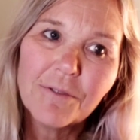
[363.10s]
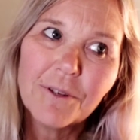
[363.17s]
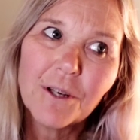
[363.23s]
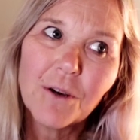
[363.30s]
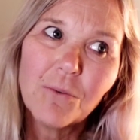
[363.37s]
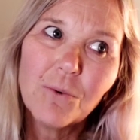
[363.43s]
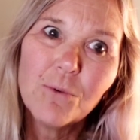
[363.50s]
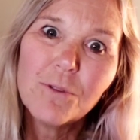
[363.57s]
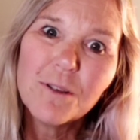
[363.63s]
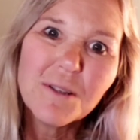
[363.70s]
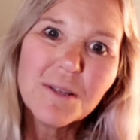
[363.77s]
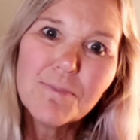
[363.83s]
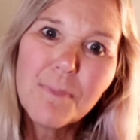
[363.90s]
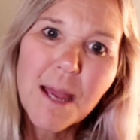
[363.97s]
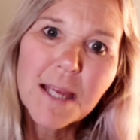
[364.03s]
you know, will
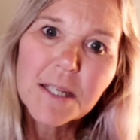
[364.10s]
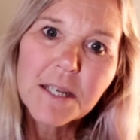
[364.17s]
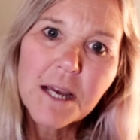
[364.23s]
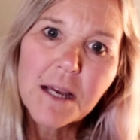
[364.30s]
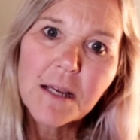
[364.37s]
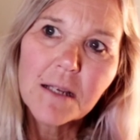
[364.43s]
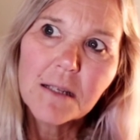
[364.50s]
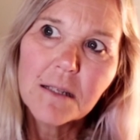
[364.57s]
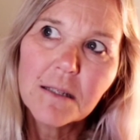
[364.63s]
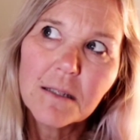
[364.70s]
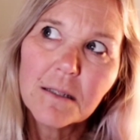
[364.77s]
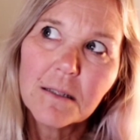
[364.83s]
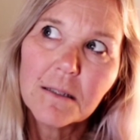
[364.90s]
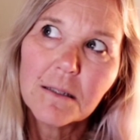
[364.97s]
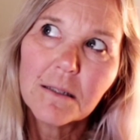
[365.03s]
this matter
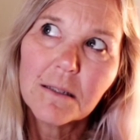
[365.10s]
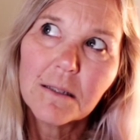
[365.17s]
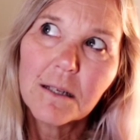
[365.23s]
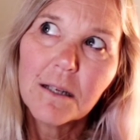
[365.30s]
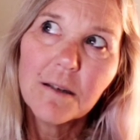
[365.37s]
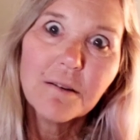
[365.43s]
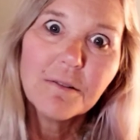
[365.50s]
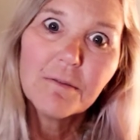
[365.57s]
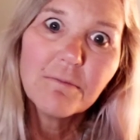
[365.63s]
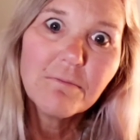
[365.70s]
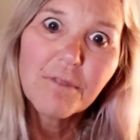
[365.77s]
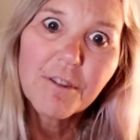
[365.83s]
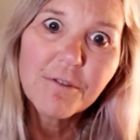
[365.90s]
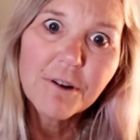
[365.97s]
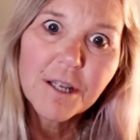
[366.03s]
in
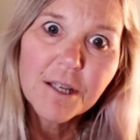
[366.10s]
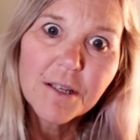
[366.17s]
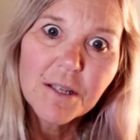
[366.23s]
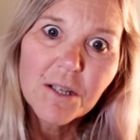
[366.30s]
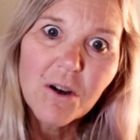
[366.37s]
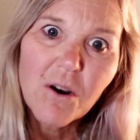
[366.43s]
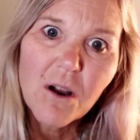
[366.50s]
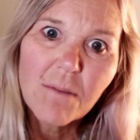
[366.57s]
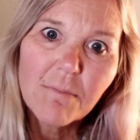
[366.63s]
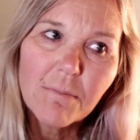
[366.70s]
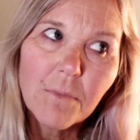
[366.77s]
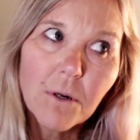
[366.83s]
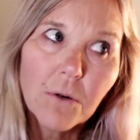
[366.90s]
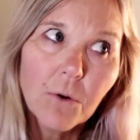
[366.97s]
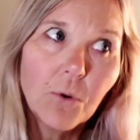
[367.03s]
3 years' time,
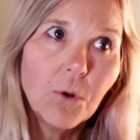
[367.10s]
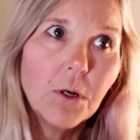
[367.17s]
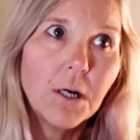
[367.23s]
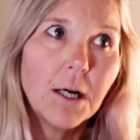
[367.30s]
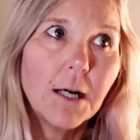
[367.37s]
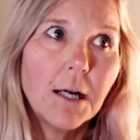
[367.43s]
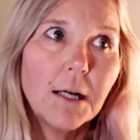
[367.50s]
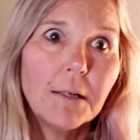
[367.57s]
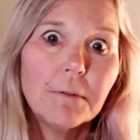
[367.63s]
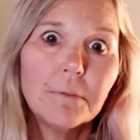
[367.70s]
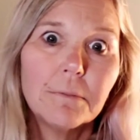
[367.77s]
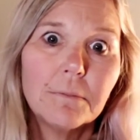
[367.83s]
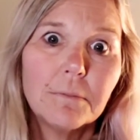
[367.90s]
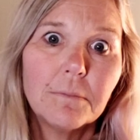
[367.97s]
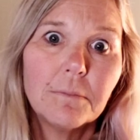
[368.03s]
or
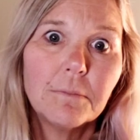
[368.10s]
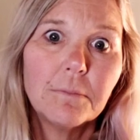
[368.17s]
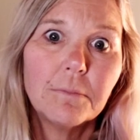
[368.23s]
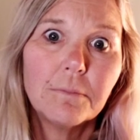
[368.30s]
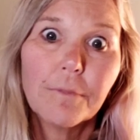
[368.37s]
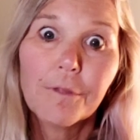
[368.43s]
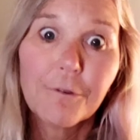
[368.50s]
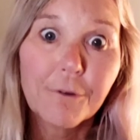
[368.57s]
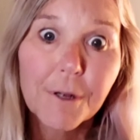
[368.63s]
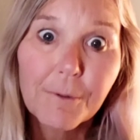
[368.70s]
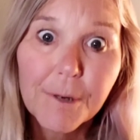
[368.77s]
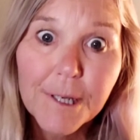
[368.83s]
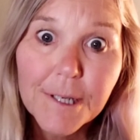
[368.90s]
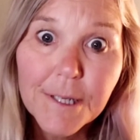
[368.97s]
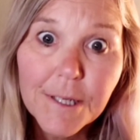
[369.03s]
3
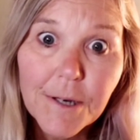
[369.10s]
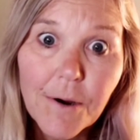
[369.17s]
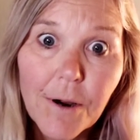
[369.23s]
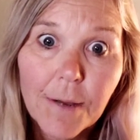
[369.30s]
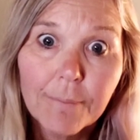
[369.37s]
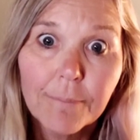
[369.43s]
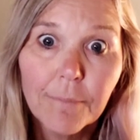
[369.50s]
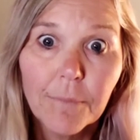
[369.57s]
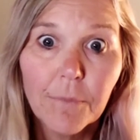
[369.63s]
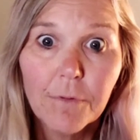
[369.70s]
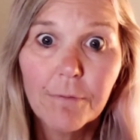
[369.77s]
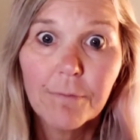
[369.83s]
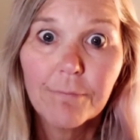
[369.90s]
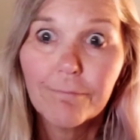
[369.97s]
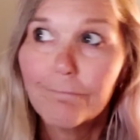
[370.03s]
weeks' time,
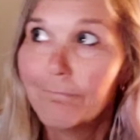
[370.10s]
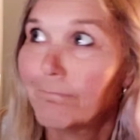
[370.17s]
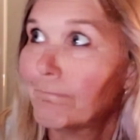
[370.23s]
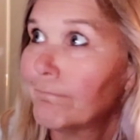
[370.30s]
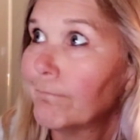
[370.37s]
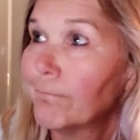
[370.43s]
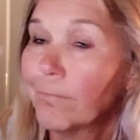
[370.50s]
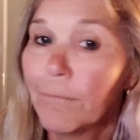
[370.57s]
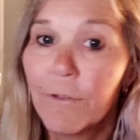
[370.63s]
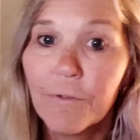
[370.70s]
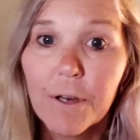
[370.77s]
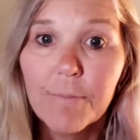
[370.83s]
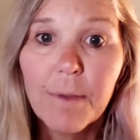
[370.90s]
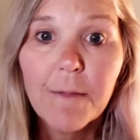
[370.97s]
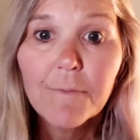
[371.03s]

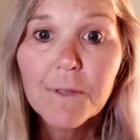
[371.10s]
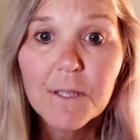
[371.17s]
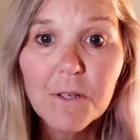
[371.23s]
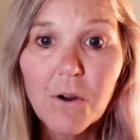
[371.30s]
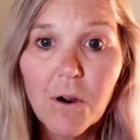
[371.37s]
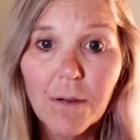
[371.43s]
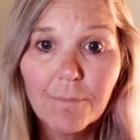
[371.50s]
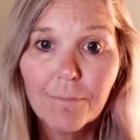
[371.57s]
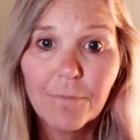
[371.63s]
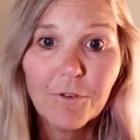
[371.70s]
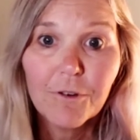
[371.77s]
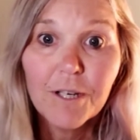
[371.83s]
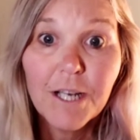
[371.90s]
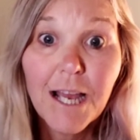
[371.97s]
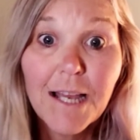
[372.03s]
3 months' time,
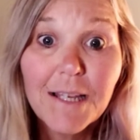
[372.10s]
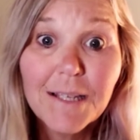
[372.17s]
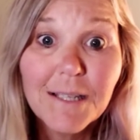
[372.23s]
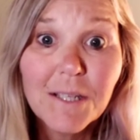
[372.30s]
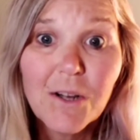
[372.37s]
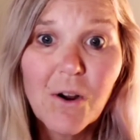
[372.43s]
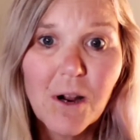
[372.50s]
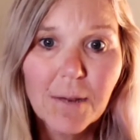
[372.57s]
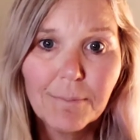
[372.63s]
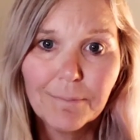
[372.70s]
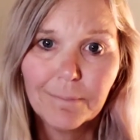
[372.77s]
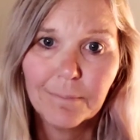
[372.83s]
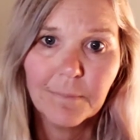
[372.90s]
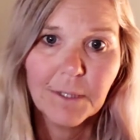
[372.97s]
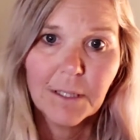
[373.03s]
3 days' time?
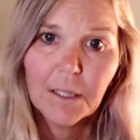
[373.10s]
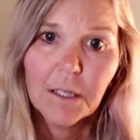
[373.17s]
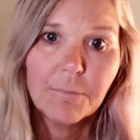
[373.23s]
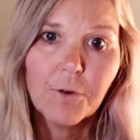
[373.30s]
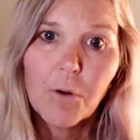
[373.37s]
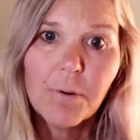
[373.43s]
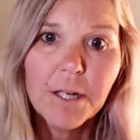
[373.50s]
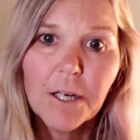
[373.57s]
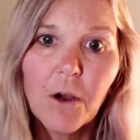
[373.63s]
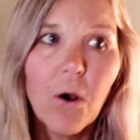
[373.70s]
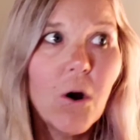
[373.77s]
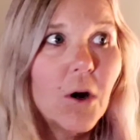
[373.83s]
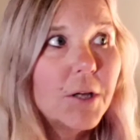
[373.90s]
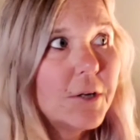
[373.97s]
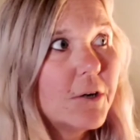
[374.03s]
Probably
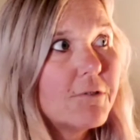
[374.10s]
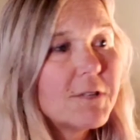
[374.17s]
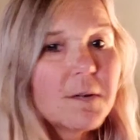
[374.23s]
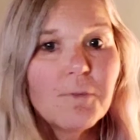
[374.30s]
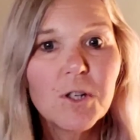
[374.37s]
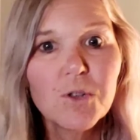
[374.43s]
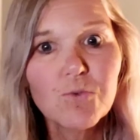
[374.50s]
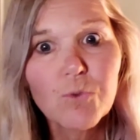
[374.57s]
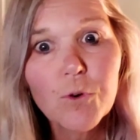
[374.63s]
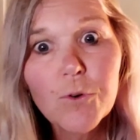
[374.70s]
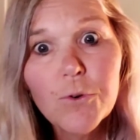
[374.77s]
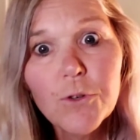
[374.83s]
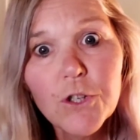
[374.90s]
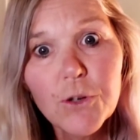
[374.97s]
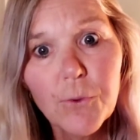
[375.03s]
not. You know, if someone's
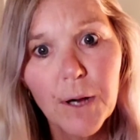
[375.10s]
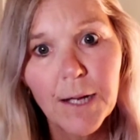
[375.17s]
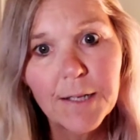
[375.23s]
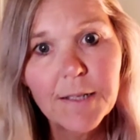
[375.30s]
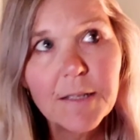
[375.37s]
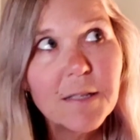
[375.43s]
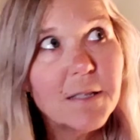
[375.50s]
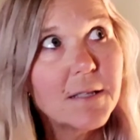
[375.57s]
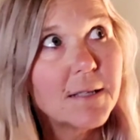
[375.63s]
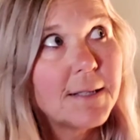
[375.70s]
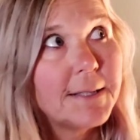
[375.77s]
rude to us,